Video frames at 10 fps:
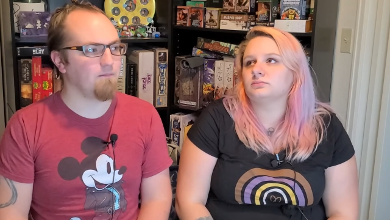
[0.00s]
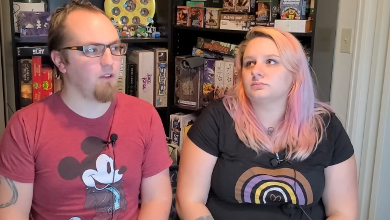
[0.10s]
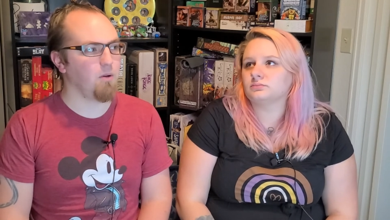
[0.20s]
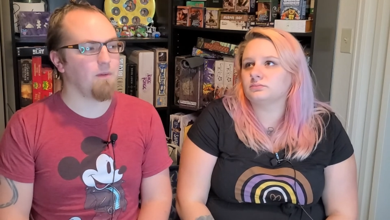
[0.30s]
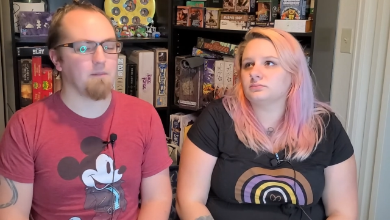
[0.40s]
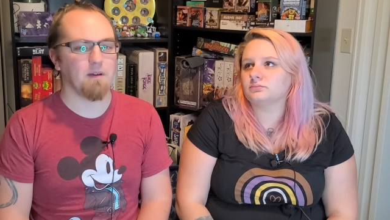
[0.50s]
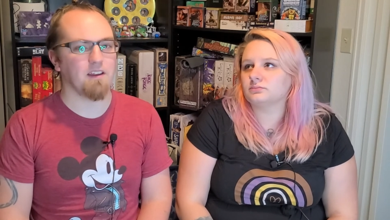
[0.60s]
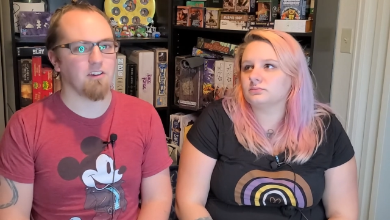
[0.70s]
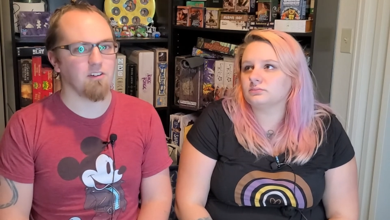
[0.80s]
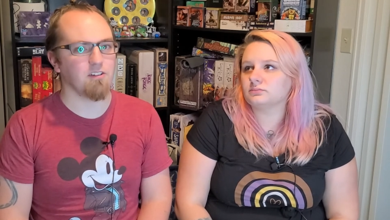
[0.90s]
Speaker 1: you know might pay
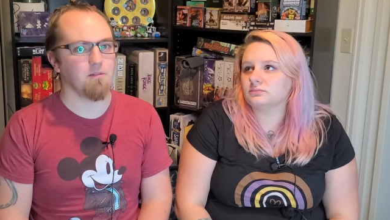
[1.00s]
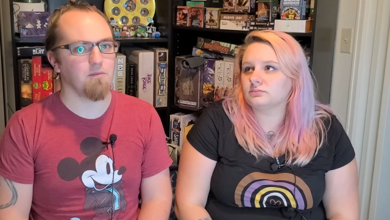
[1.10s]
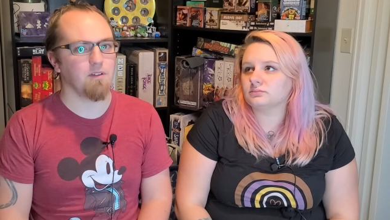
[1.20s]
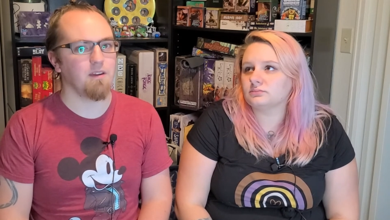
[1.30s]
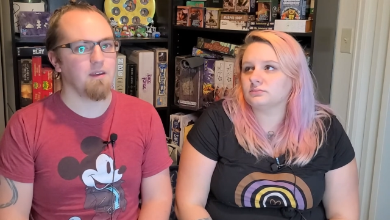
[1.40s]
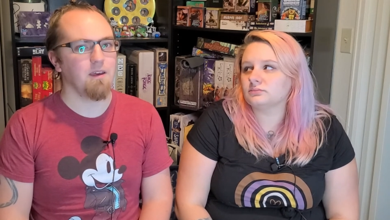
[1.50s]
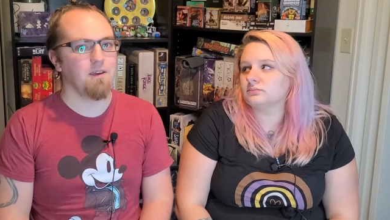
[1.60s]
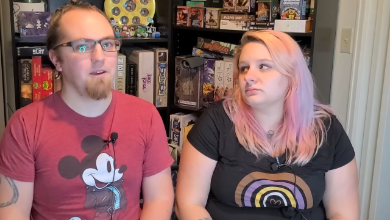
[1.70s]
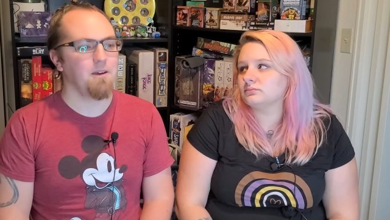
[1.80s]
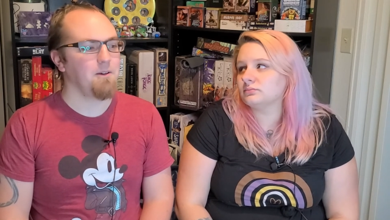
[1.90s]
attention to some of it.
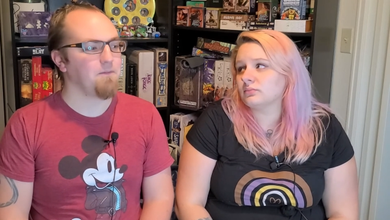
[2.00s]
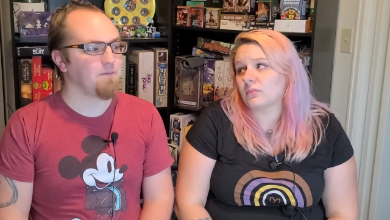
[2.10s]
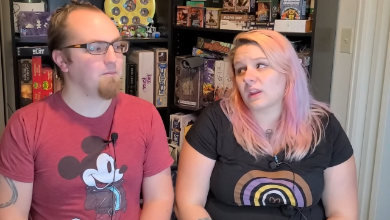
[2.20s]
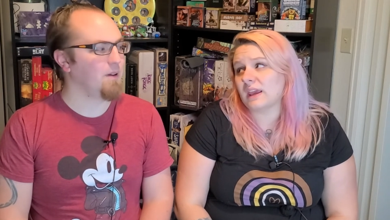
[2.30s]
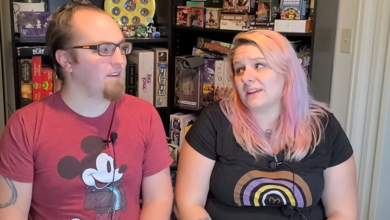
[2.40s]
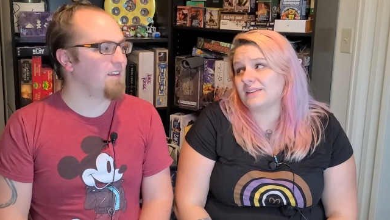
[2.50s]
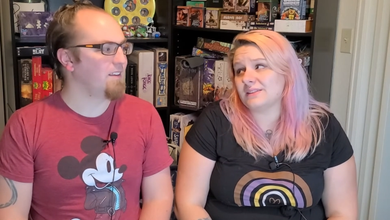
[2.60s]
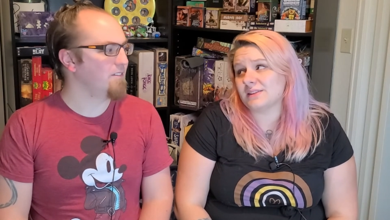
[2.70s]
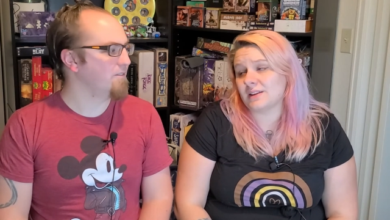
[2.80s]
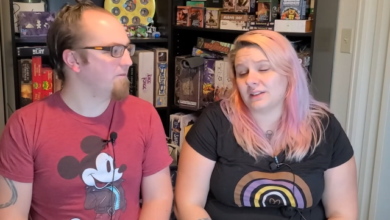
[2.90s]
Speaker 2: But
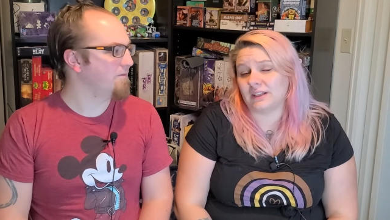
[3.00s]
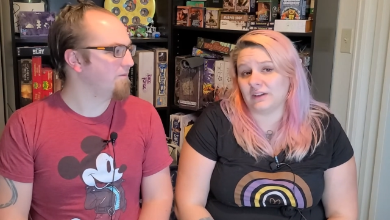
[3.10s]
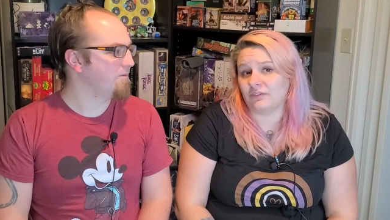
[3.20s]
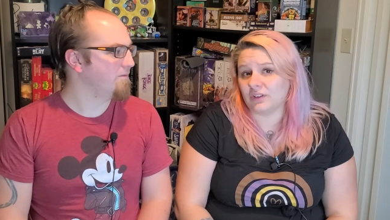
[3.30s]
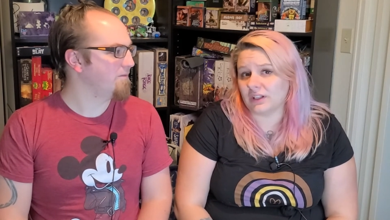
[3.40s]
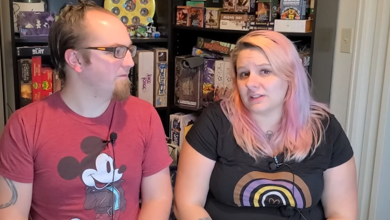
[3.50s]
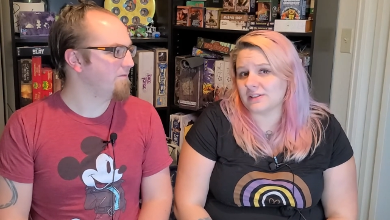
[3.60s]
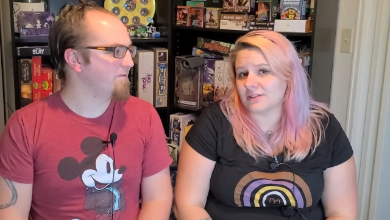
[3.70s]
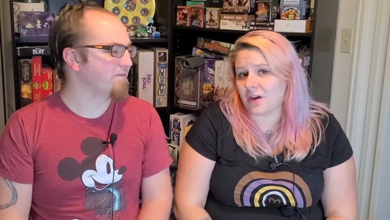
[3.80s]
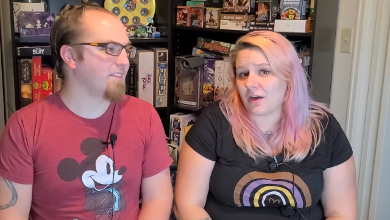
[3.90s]
Aiden's not an infant; he's
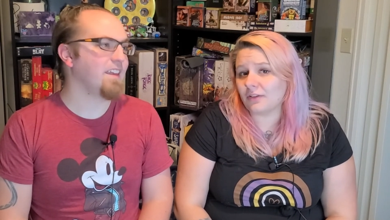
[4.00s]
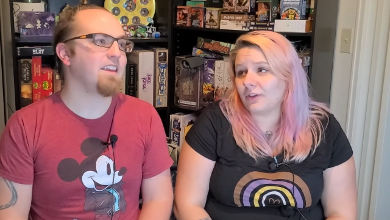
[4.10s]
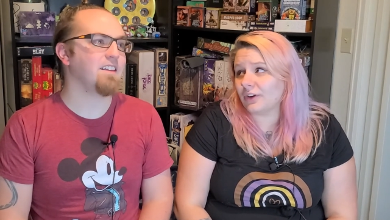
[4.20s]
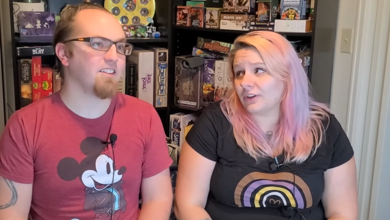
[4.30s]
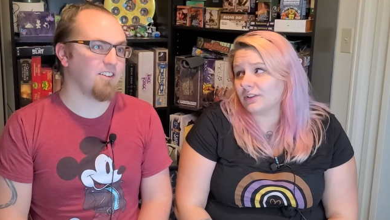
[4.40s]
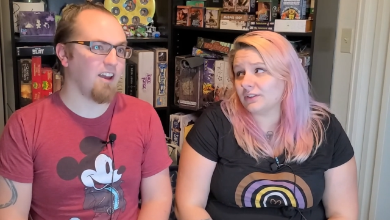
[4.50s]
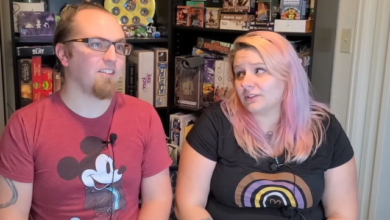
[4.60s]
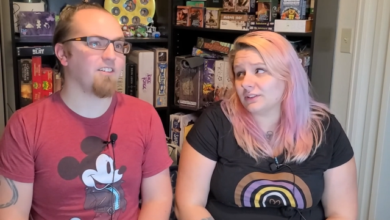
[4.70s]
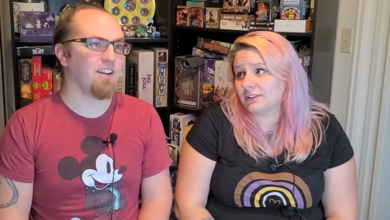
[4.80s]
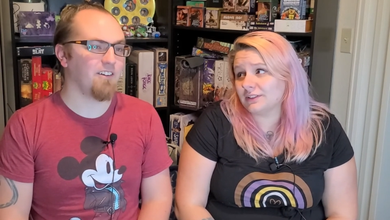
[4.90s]
a toddler. He is a
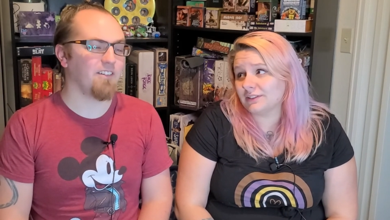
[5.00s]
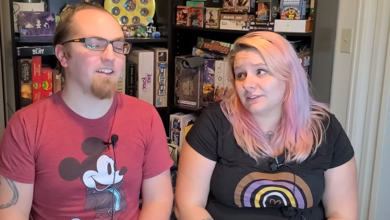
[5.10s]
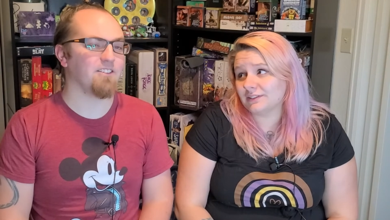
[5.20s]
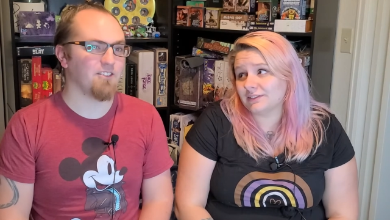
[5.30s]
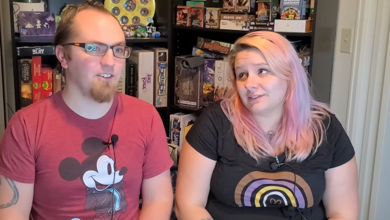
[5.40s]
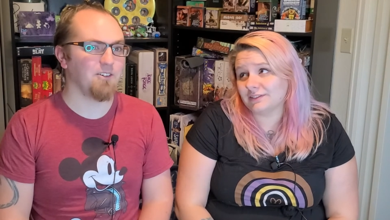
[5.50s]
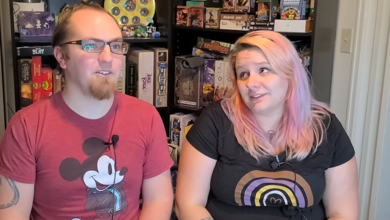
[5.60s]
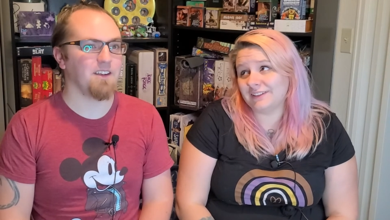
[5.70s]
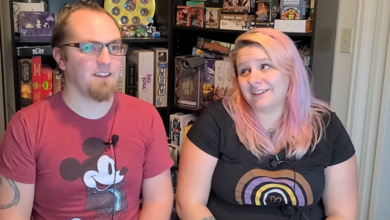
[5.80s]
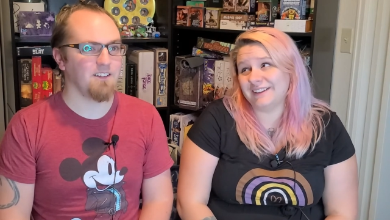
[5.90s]
Speaker 1: toddler now. That's true.
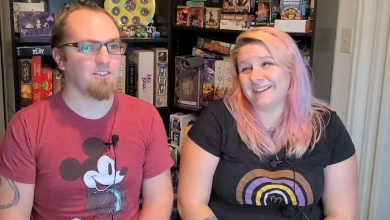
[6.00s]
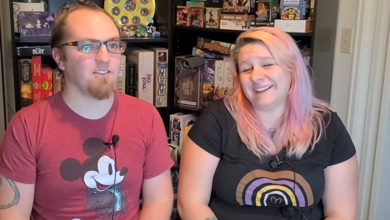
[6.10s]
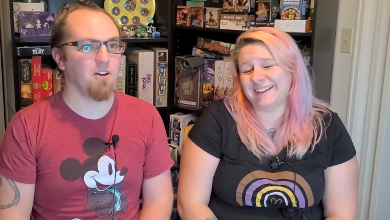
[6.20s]
He is